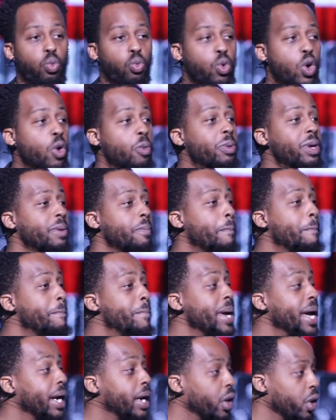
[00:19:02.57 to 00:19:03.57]
will be
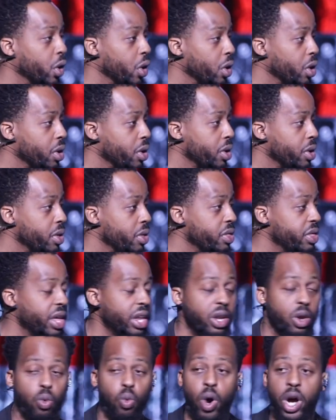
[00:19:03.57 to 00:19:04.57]
bigger
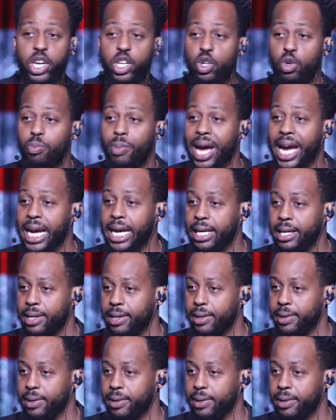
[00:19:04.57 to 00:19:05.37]
than the one you made.